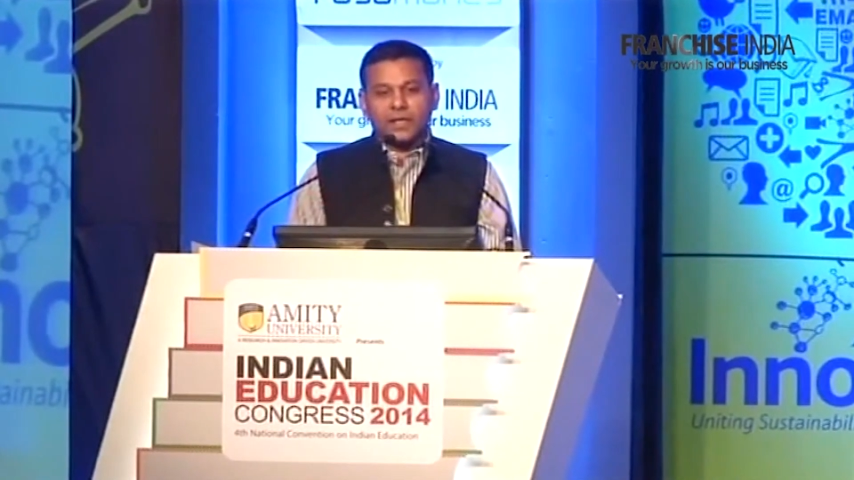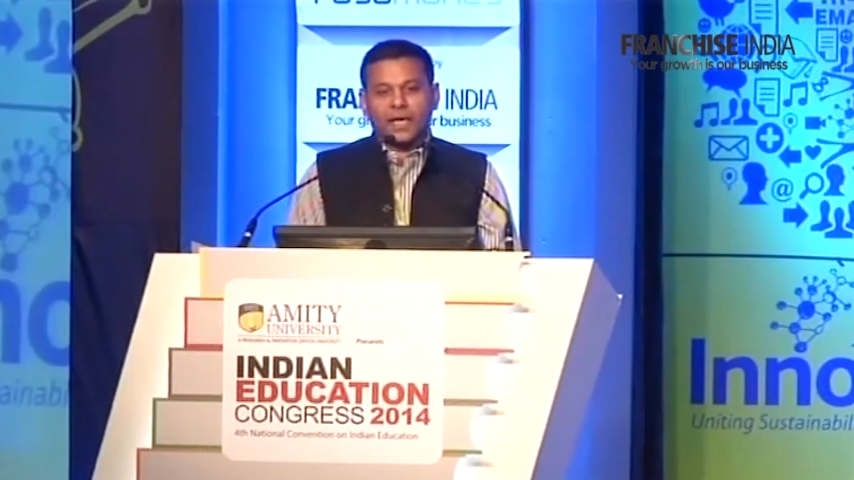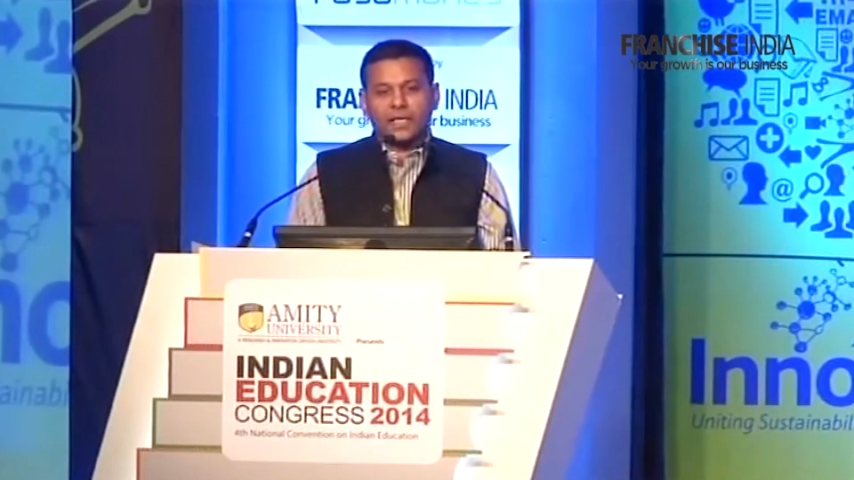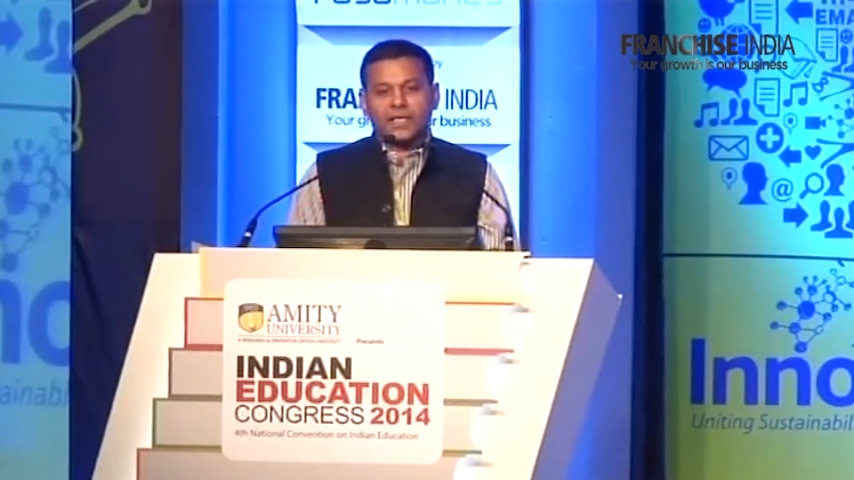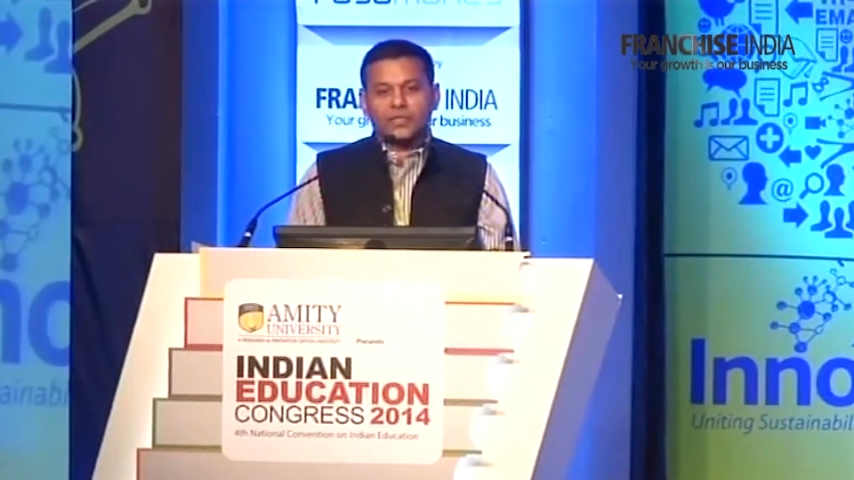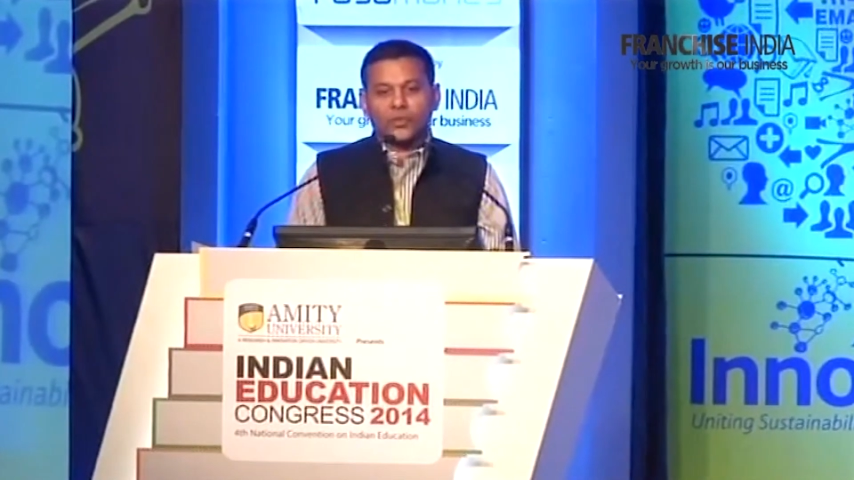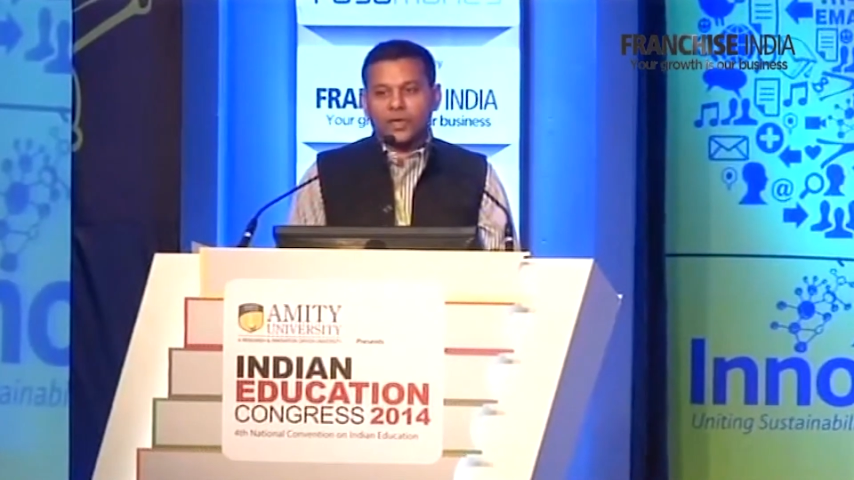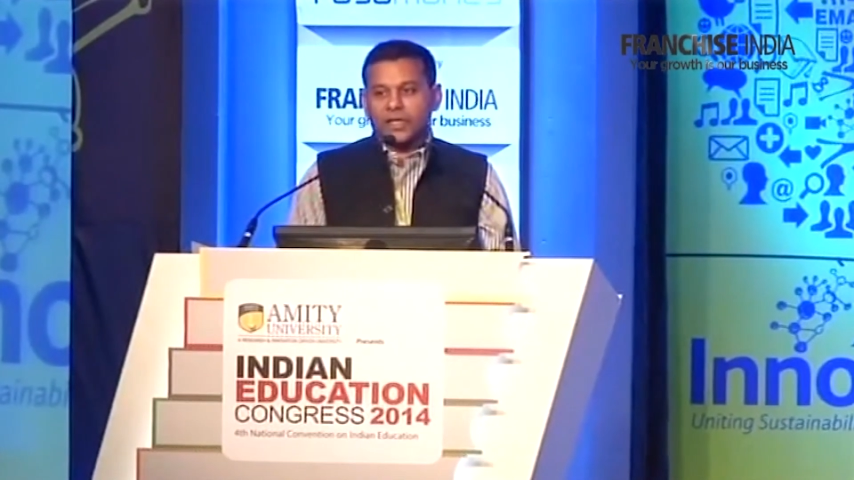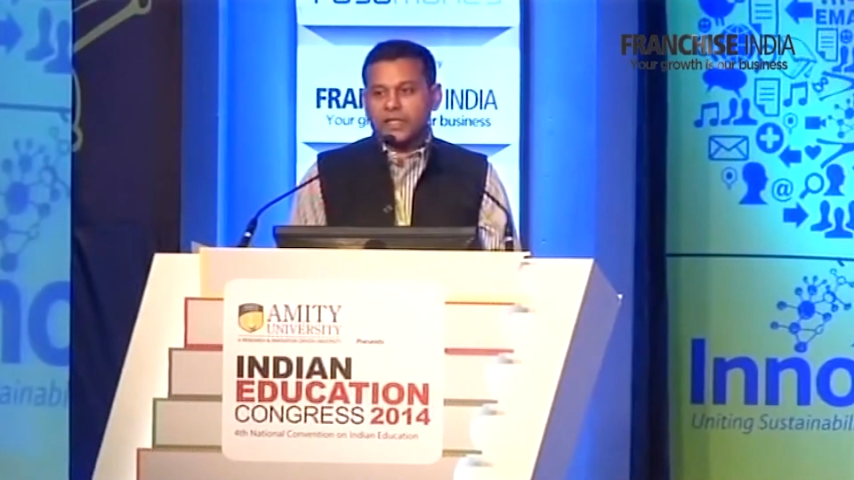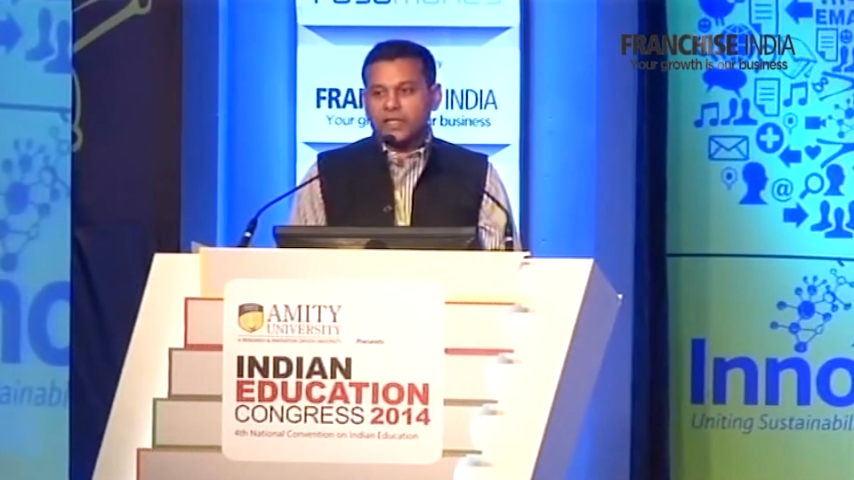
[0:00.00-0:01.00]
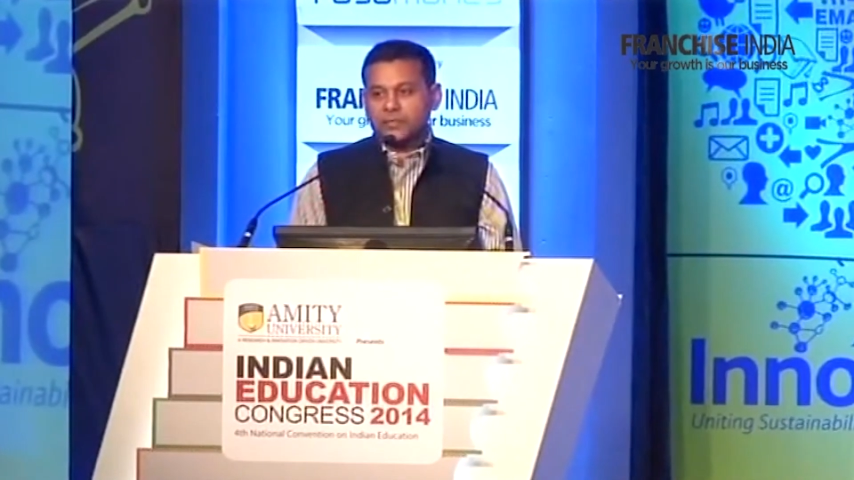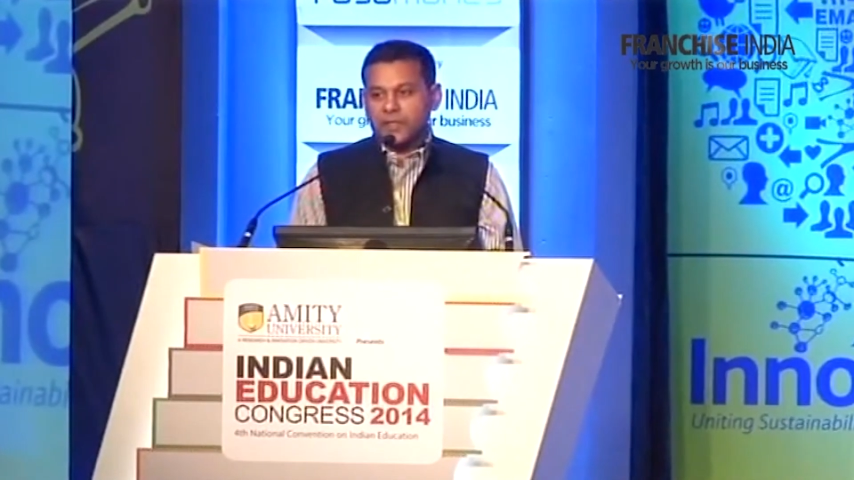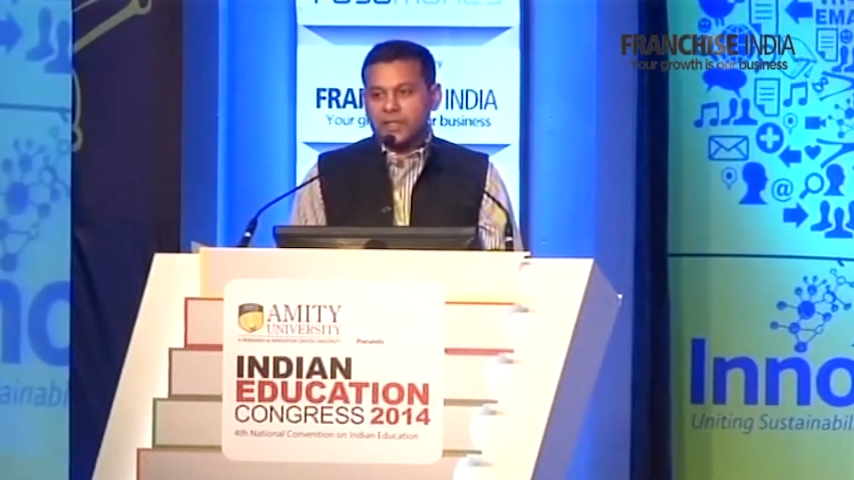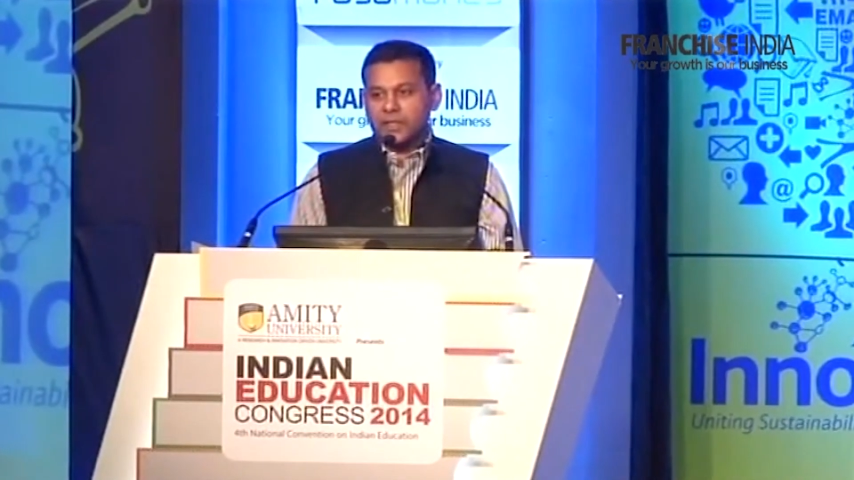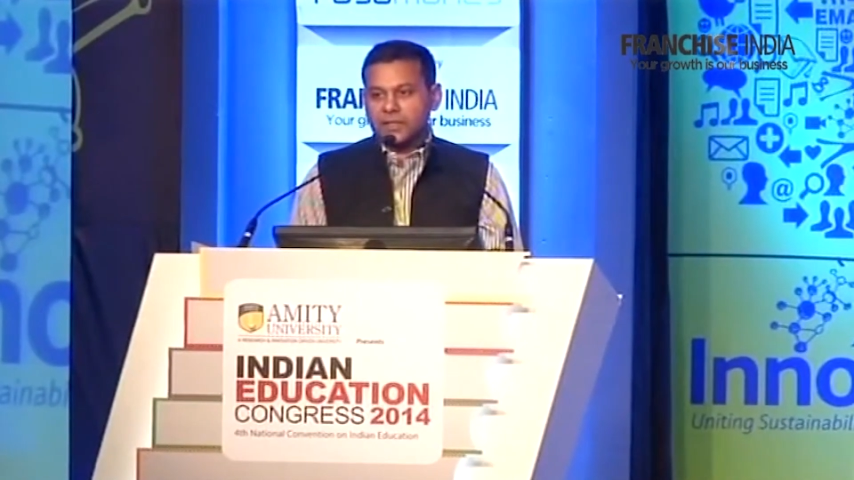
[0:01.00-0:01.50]
the highest quality
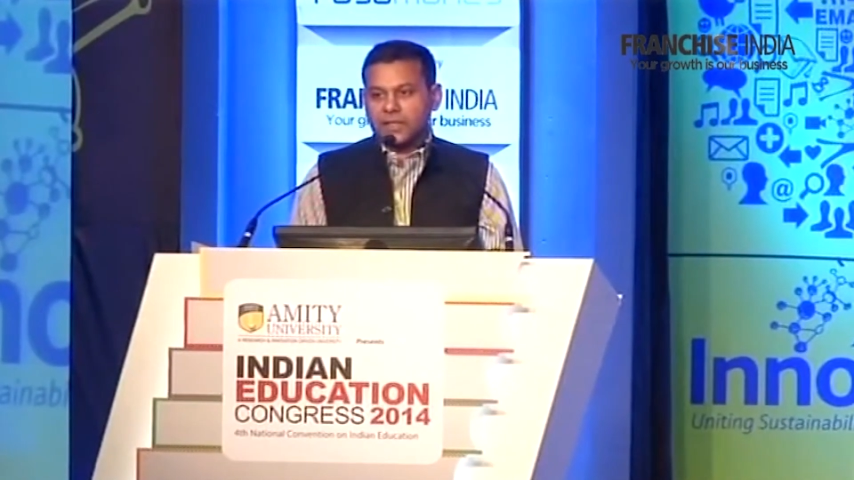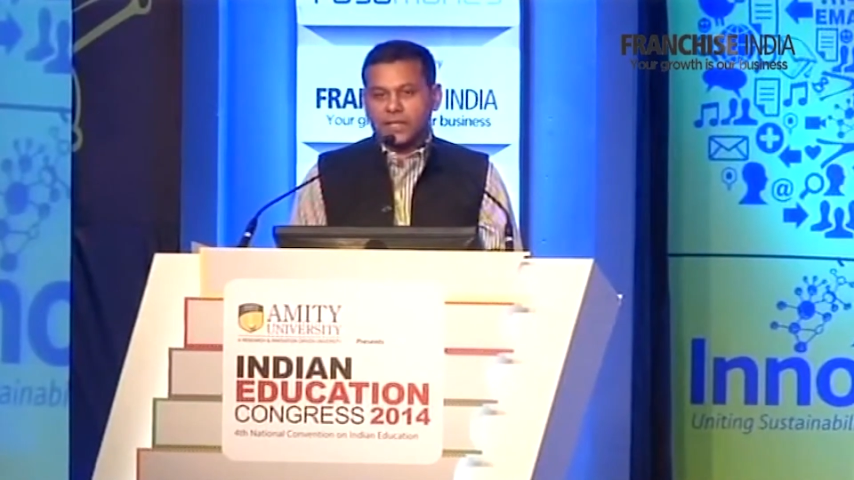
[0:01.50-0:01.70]
experience.